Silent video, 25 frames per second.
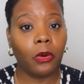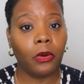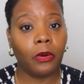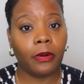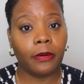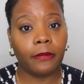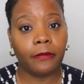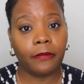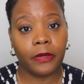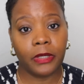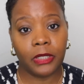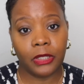
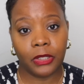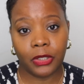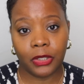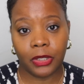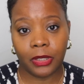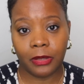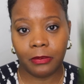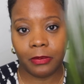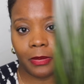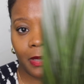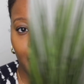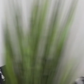or a
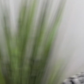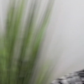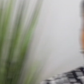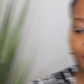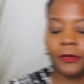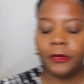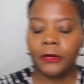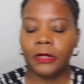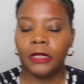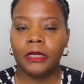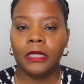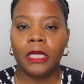friendship.
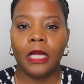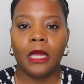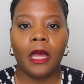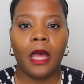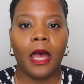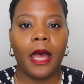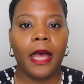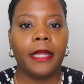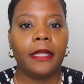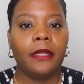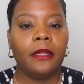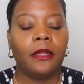
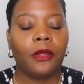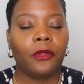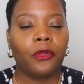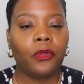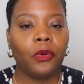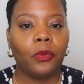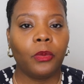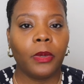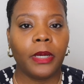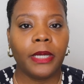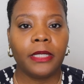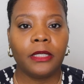
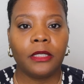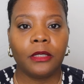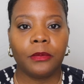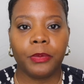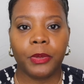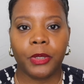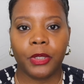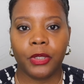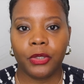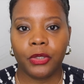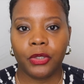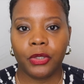Another way to
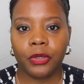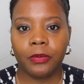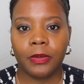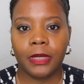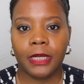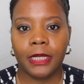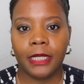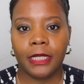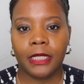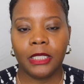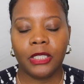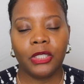purge your
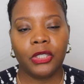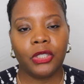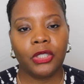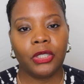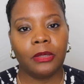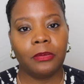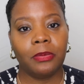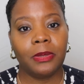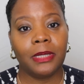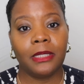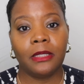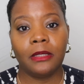
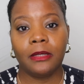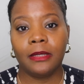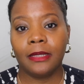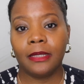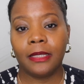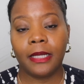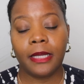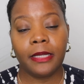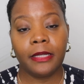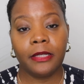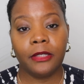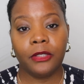relationship is to
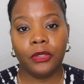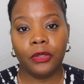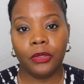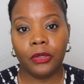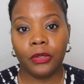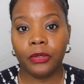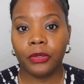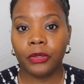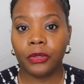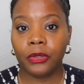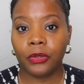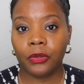take it to
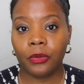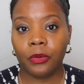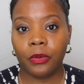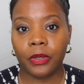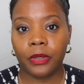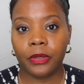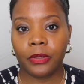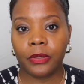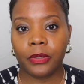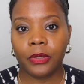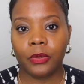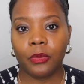your
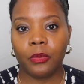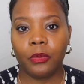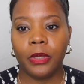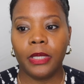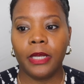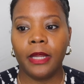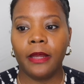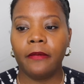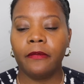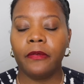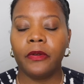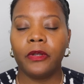source.
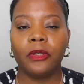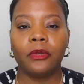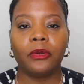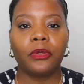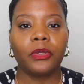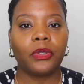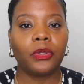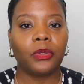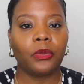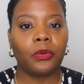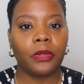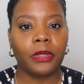Whatever
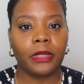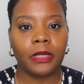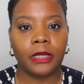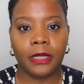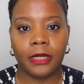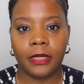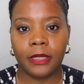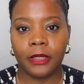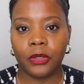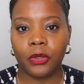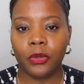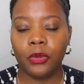your source
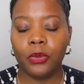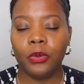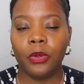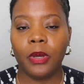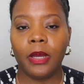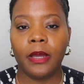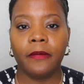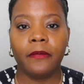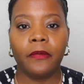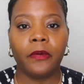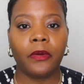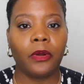is,
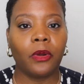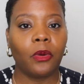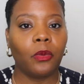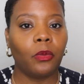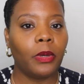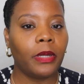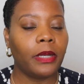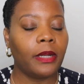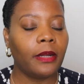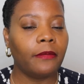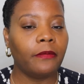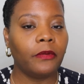whoever or
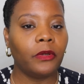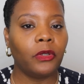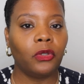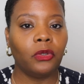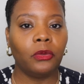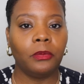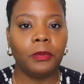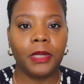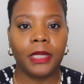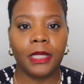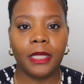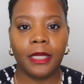whatever
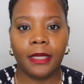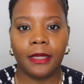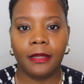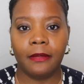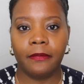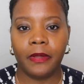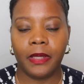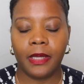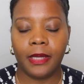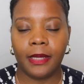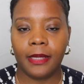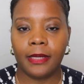you
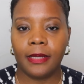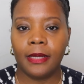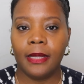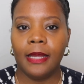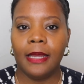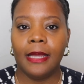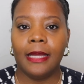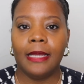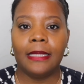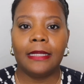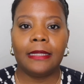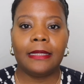believe in,
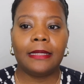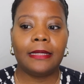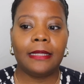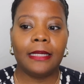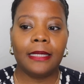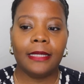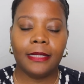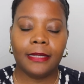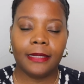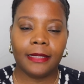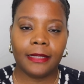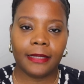
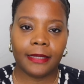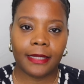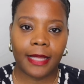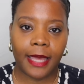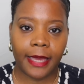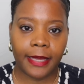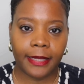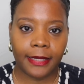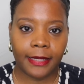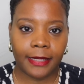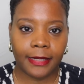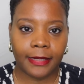sit in
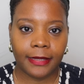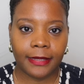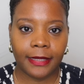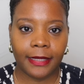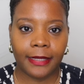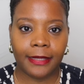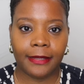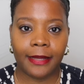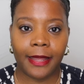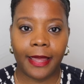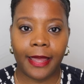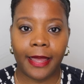silence
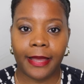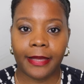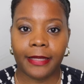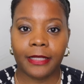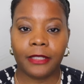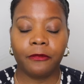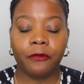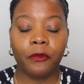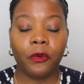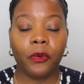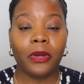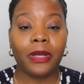and
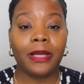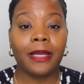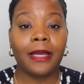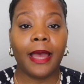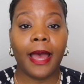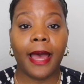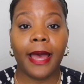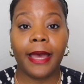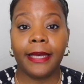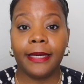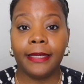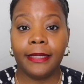ask for
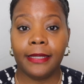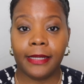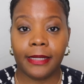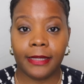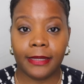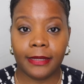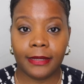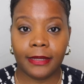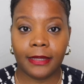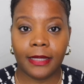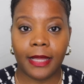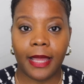
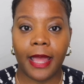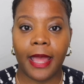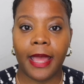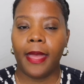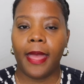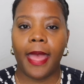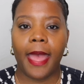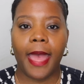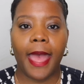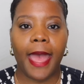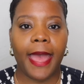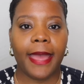guidance.
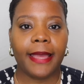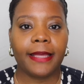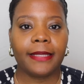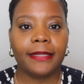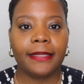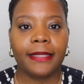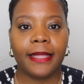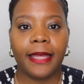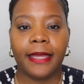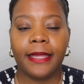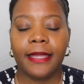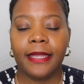
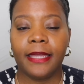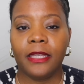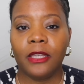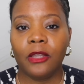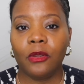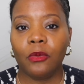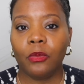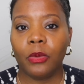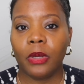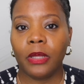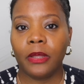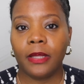Ask that
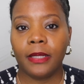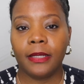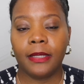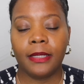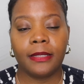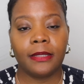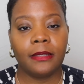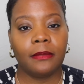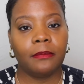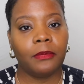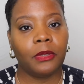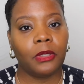anyone that
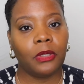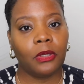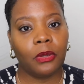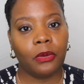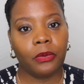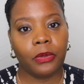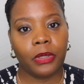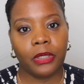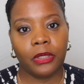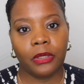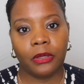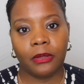doesn't
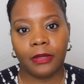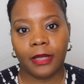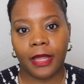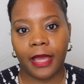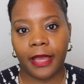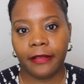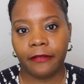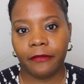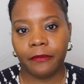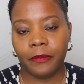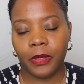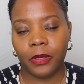belong in your
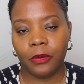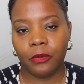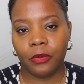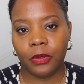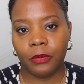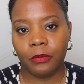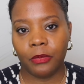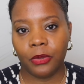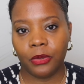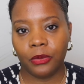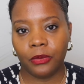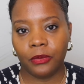life be
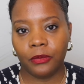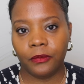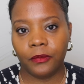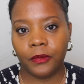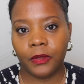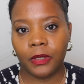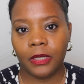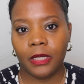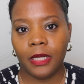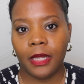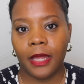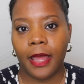
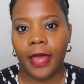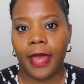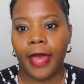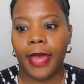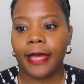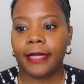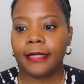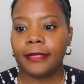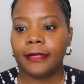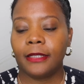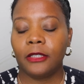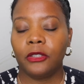removed.
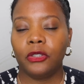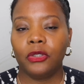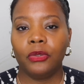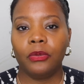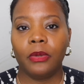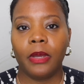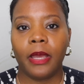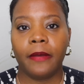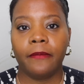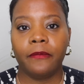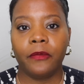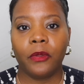Ask that
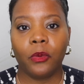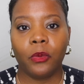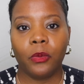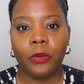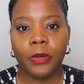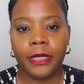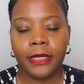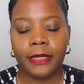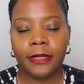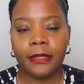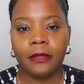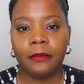you have the
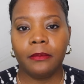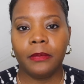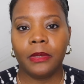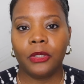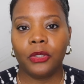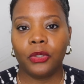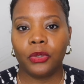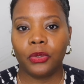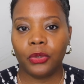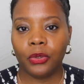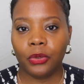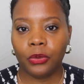wisdom
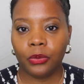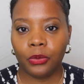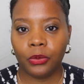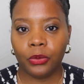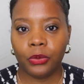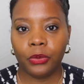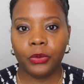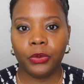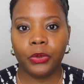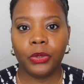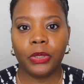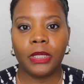and the
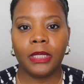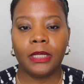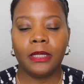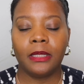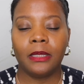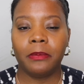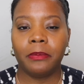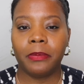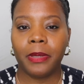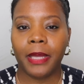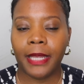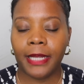tools
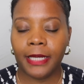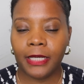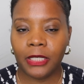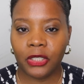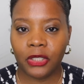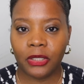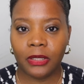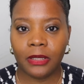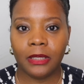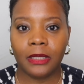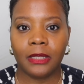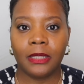and the
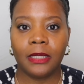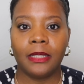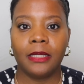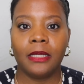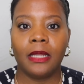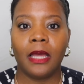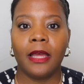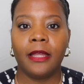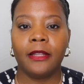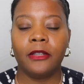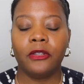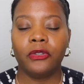patience
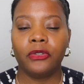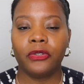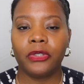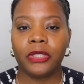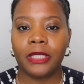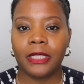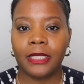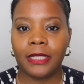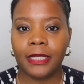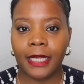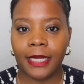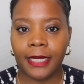and the
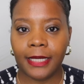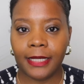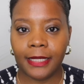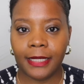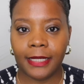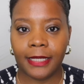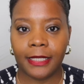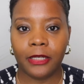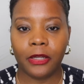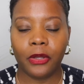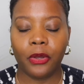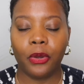
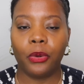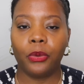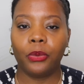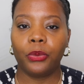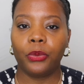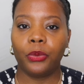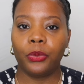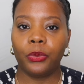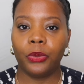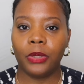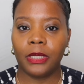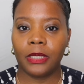understanding to go
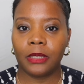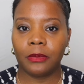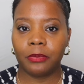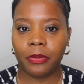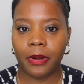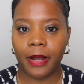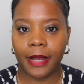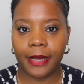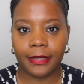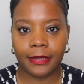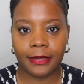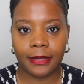through this
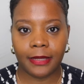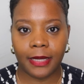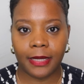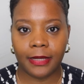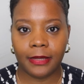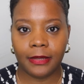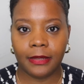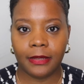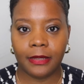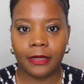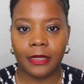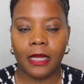
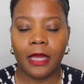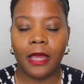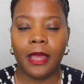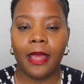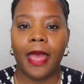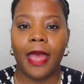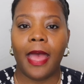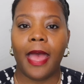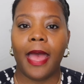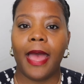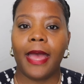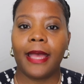process.
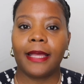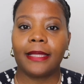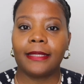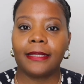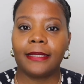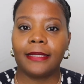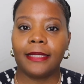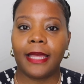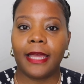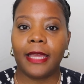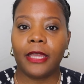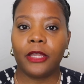
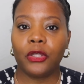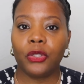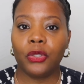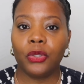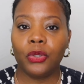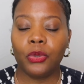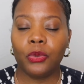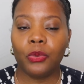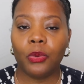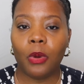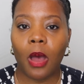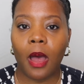Ask that
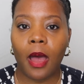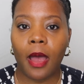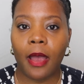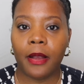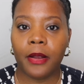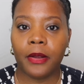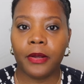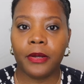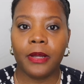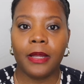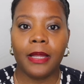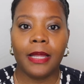you
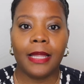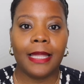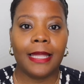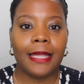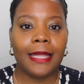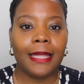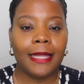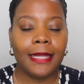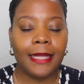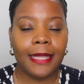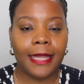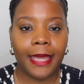are
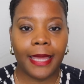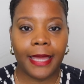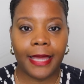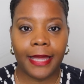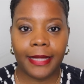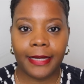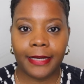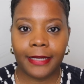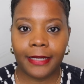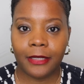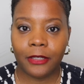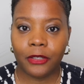
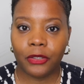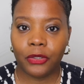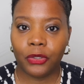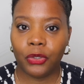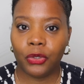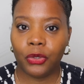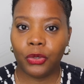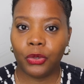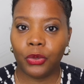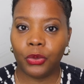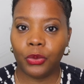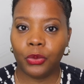led
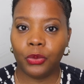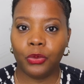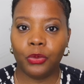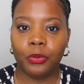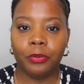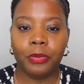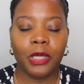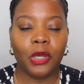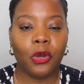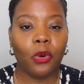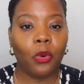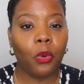
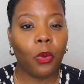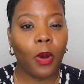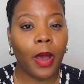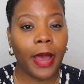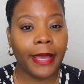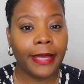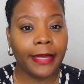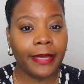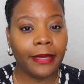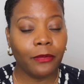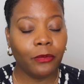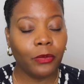to be
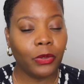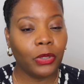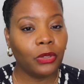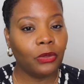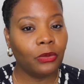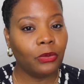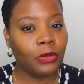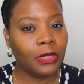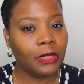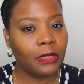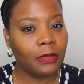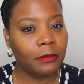quiet when
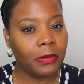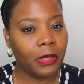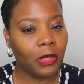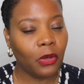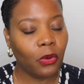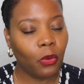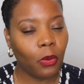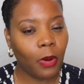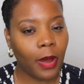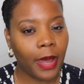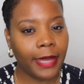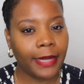you need to be
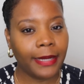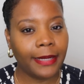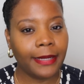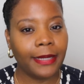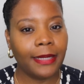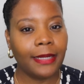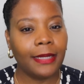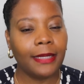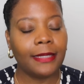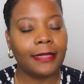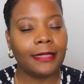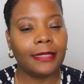
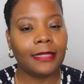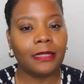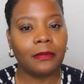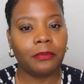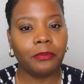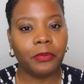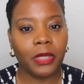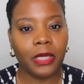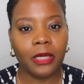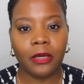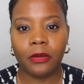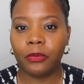quiet and
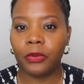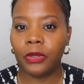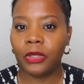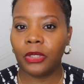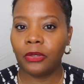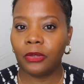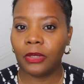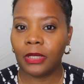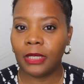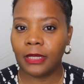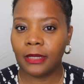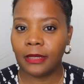speak
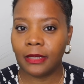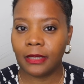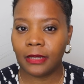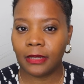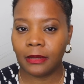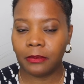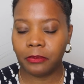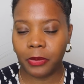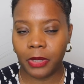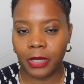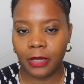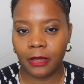when you need to
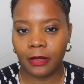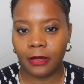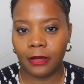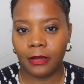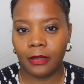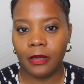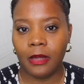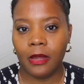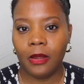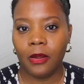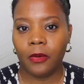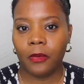
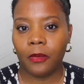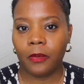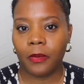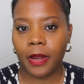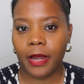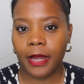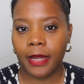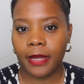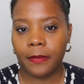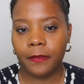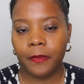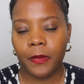speak.
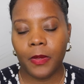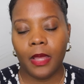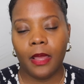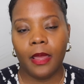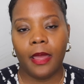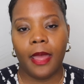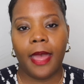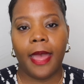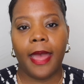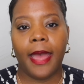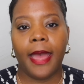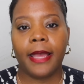Right?
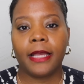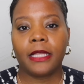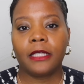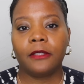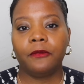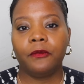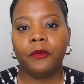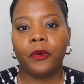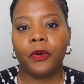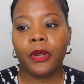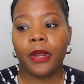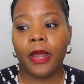
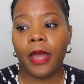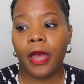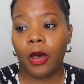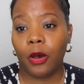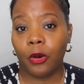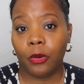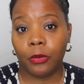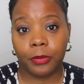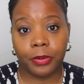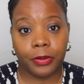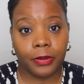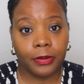Ask for
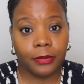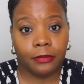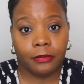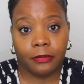help.